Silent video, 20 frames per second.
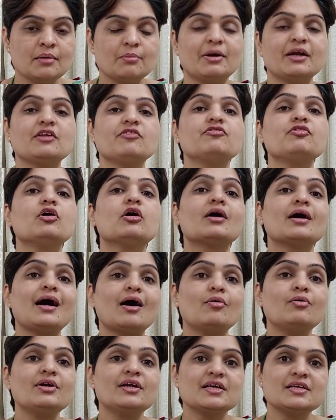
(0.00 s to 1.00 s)
But if your
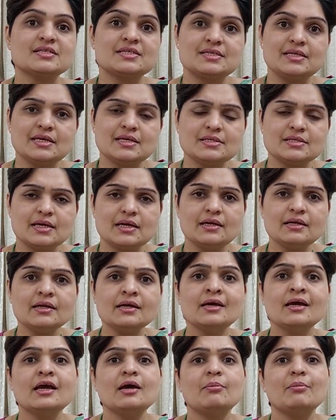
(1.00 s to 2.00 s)
count is decent,
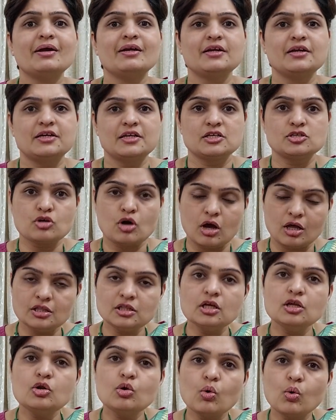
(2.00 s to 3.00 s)
but it is
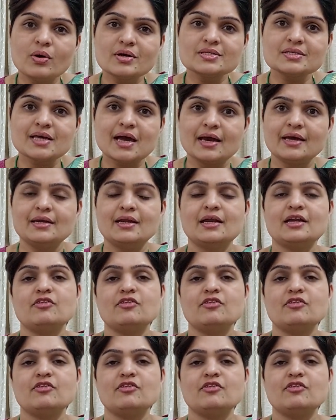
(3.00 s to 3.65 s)
on the lower side,